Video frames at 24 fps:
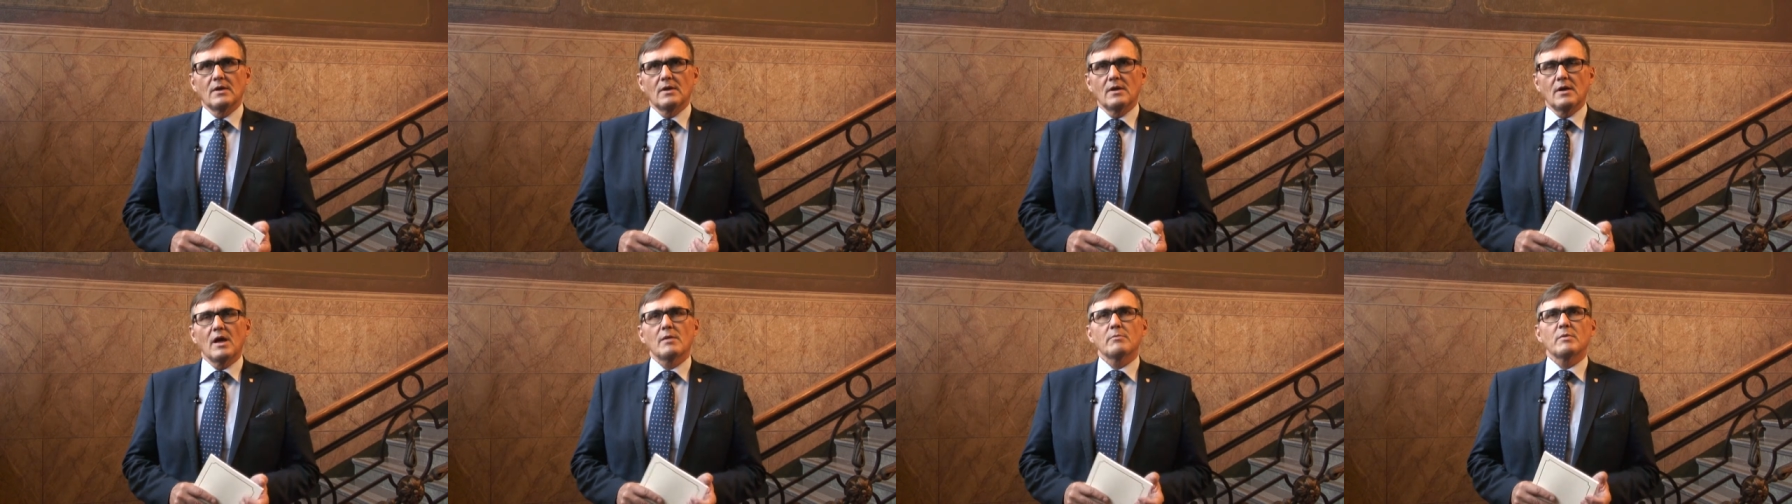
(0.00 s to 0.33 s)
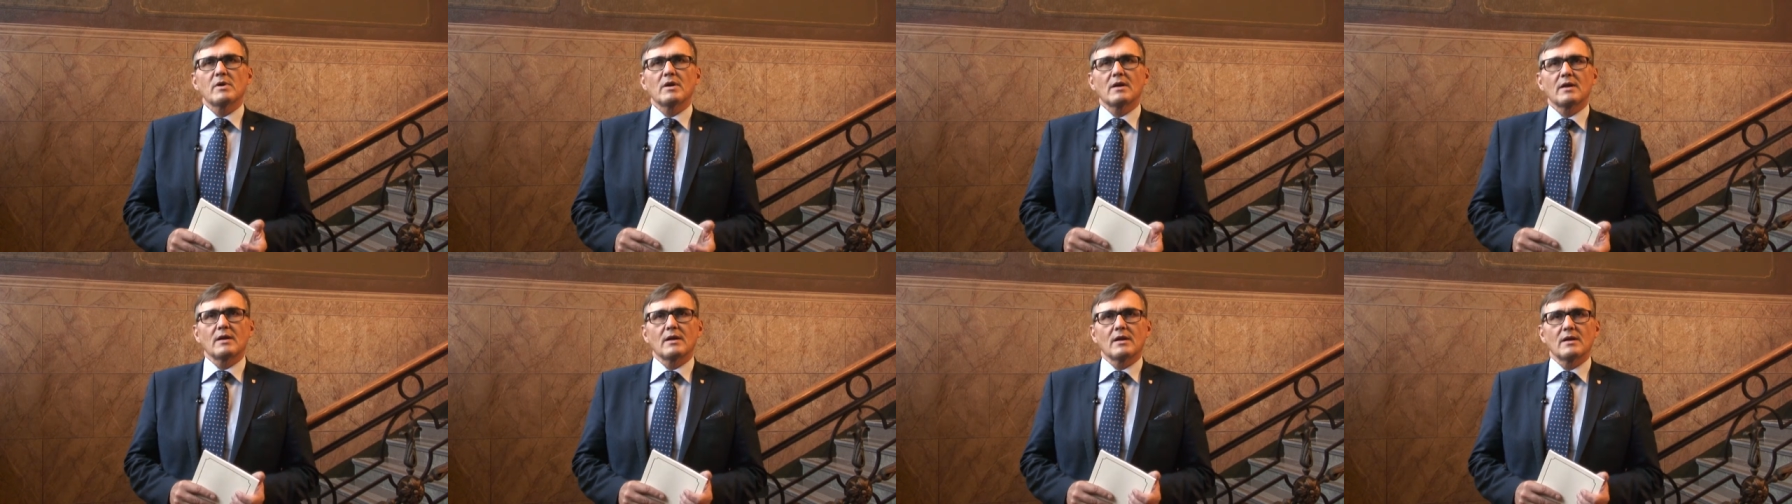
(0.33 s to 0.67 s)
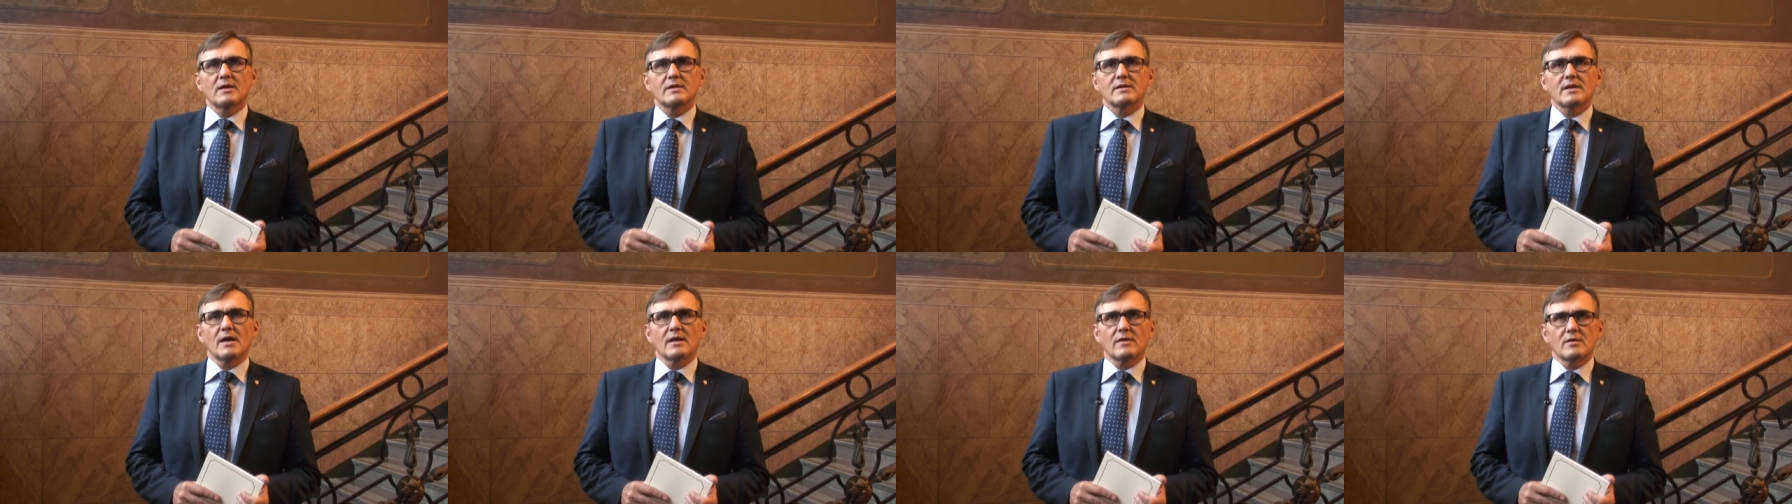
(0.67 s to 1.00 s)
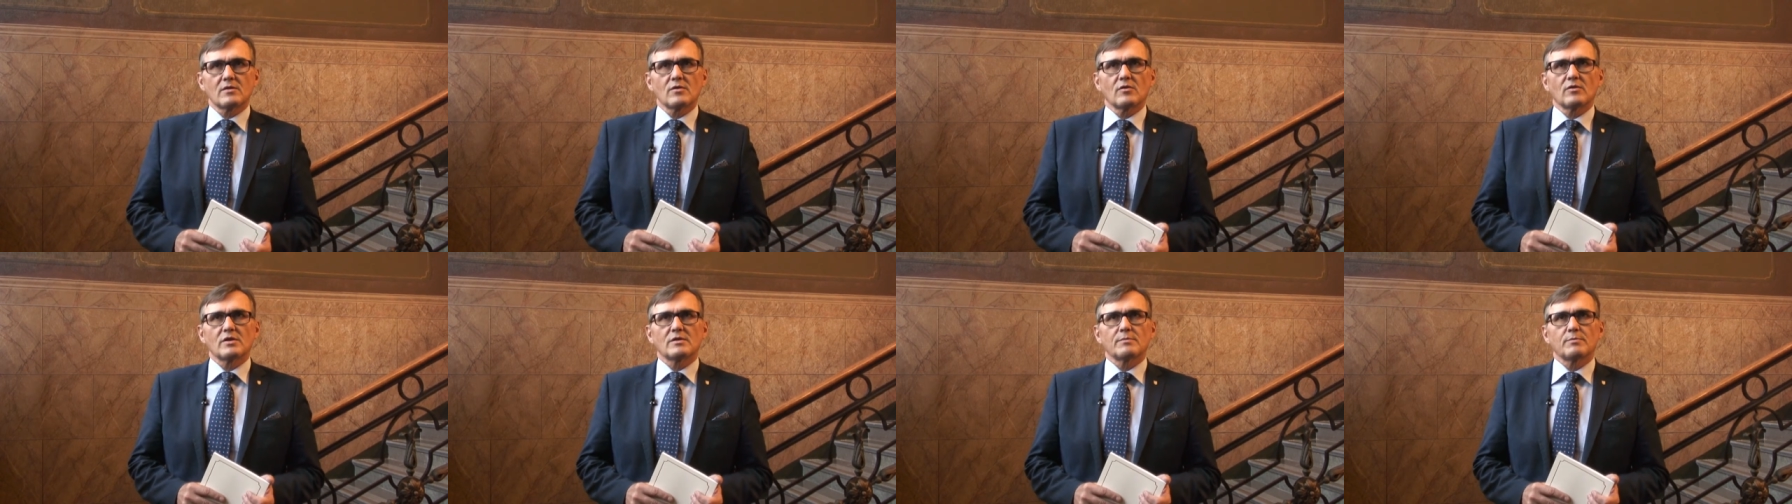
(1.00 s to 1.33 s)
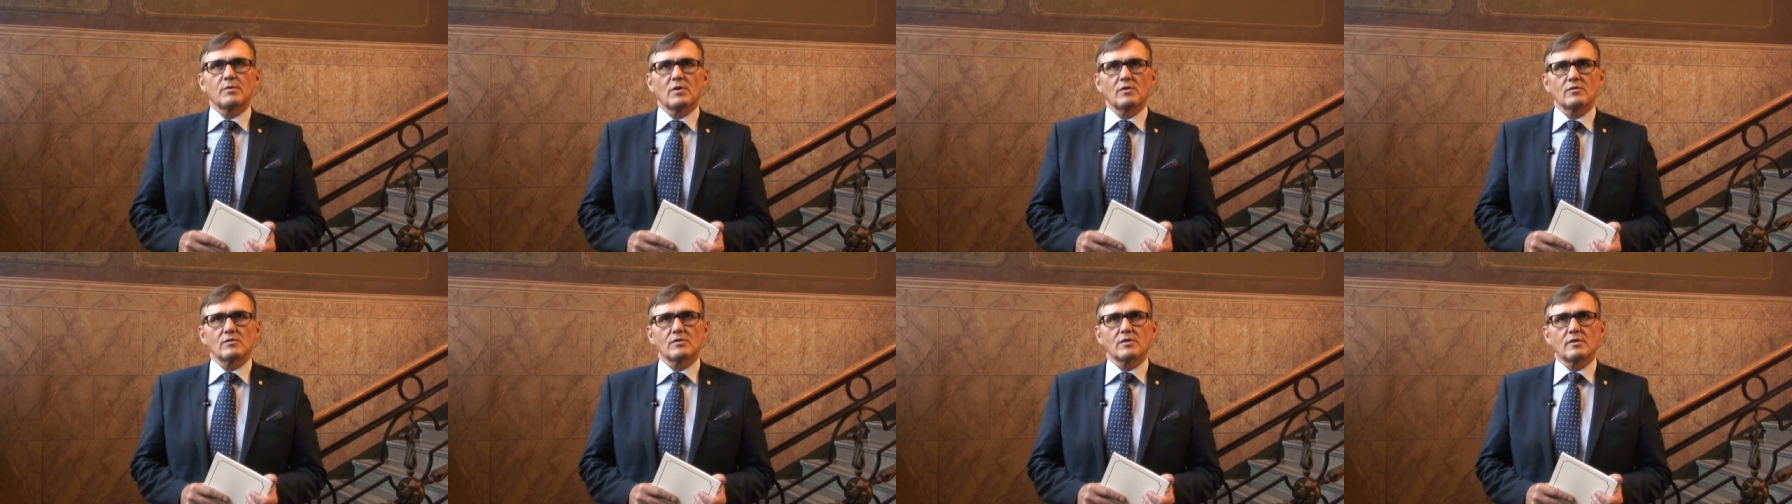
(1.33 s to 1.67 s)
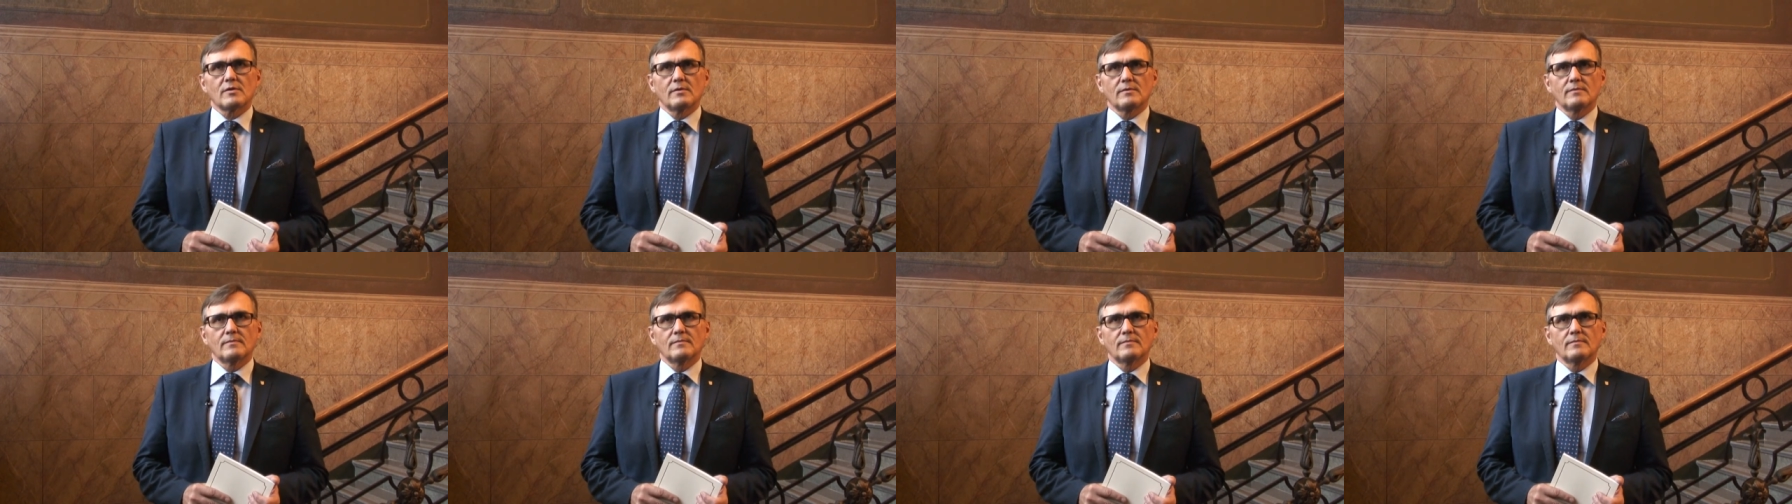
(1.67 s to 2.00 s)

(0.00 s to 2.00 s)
Hämeenlinna is at your disposal.